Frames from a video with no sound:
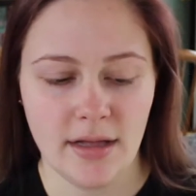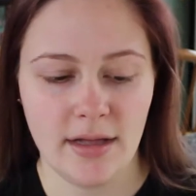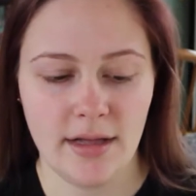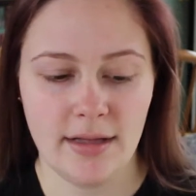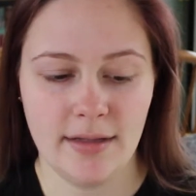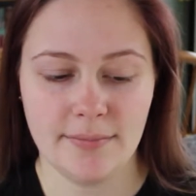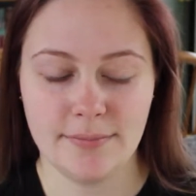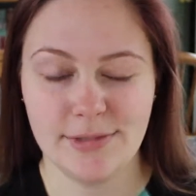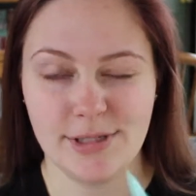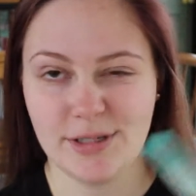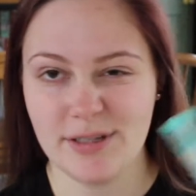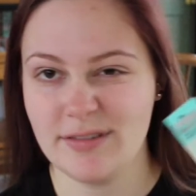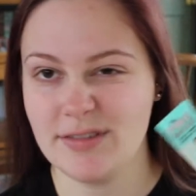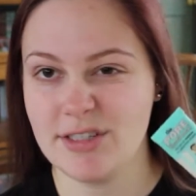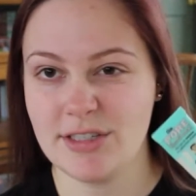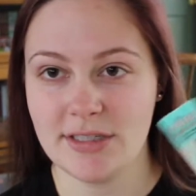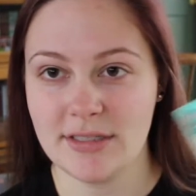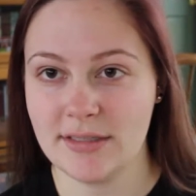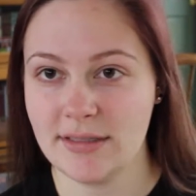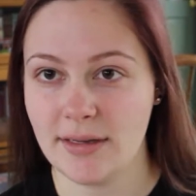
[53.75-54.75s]
So I've
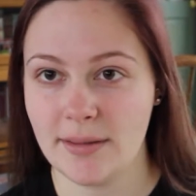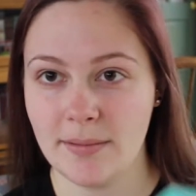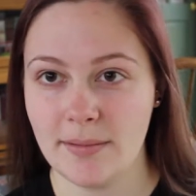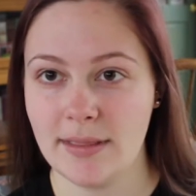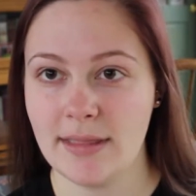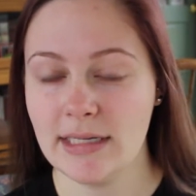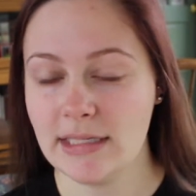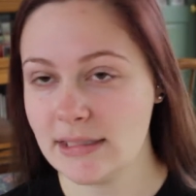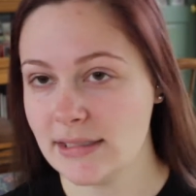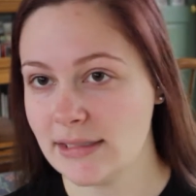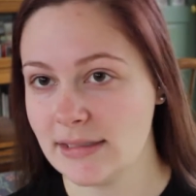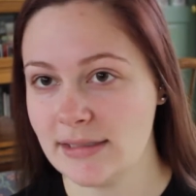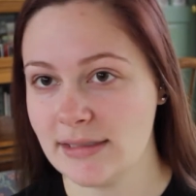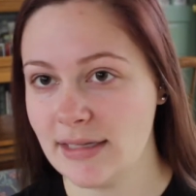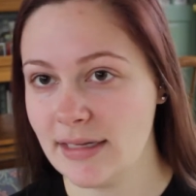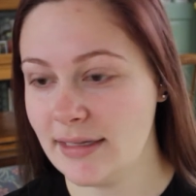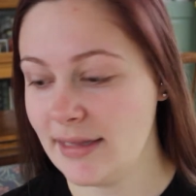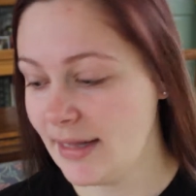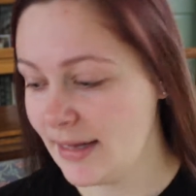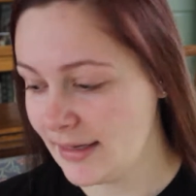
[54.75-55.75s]
just stuck with this because
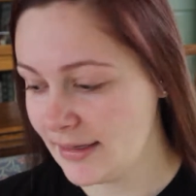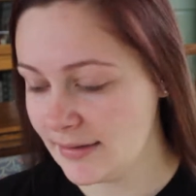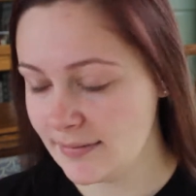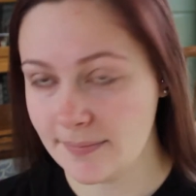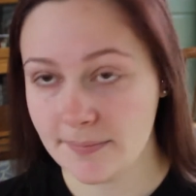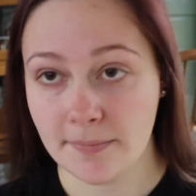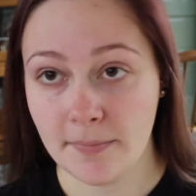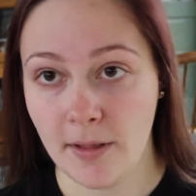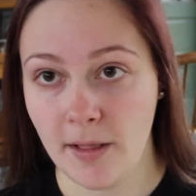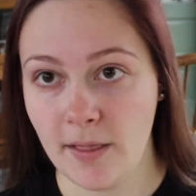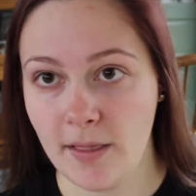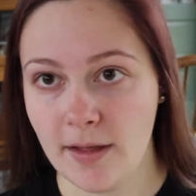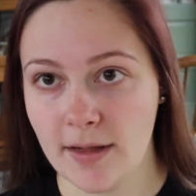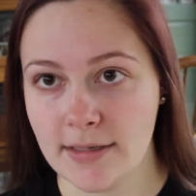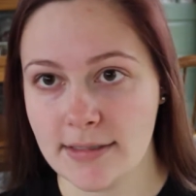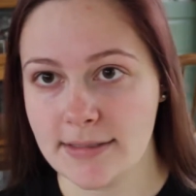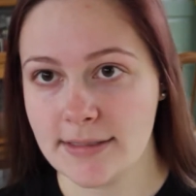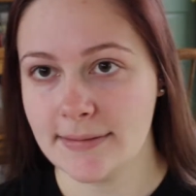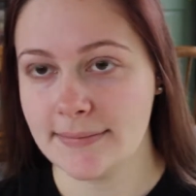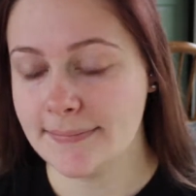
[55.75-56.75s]
I like it a
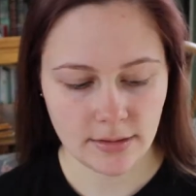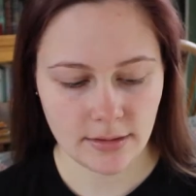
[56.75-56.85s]
lot.